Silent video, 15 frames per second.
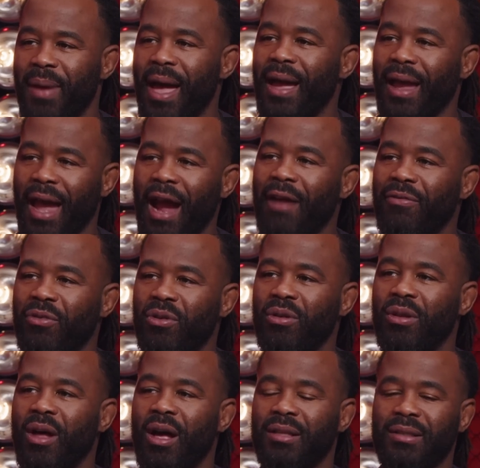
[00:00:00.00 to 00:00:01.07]
back after a
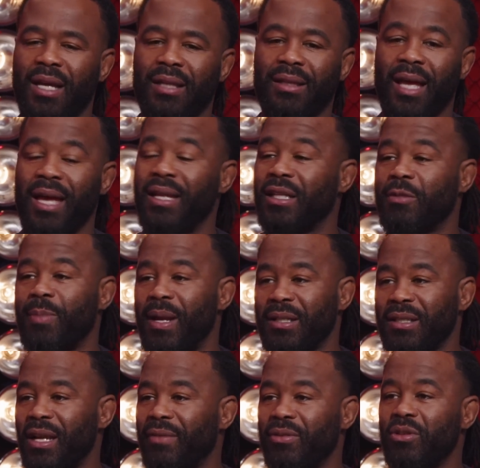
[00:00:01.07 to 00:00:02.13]
loss like that, and
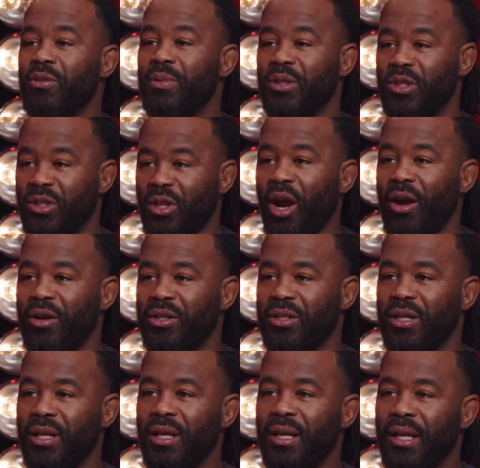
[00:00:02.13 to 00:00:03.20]
especially after you've been starched
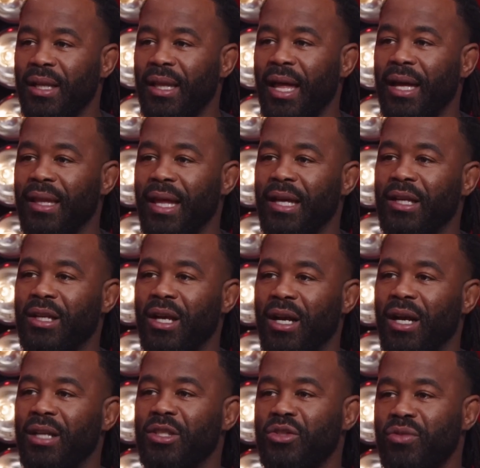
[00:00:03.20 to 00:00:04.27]
like like
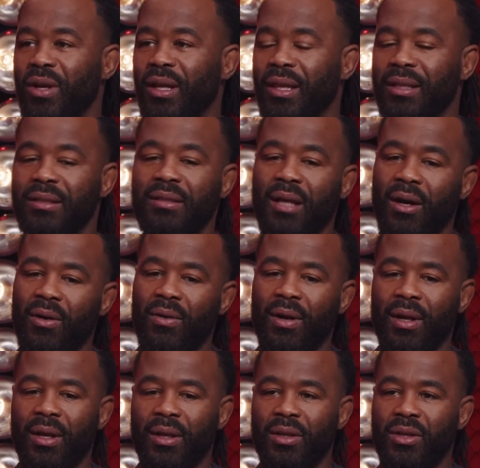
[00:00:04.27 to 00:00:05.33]
uh, Strickland. So
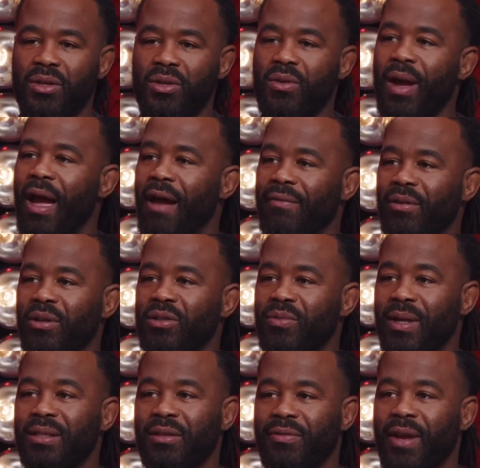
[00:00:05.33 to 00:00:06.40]
you, you have those
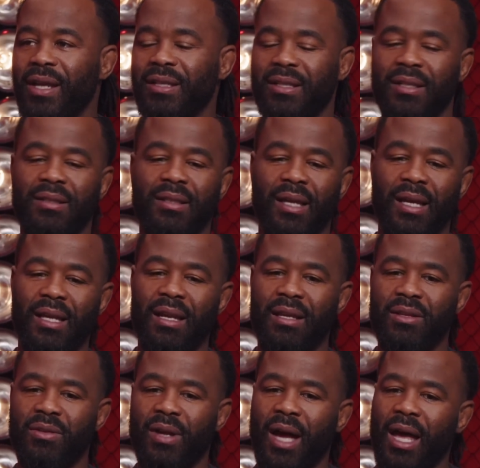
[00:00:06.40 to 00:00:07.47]
reservations, and
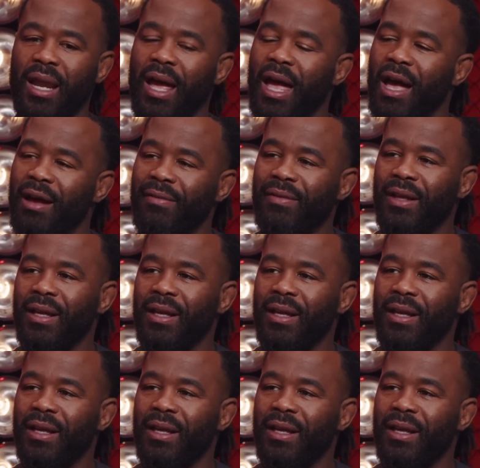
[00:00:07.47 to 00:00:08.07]
you kind of have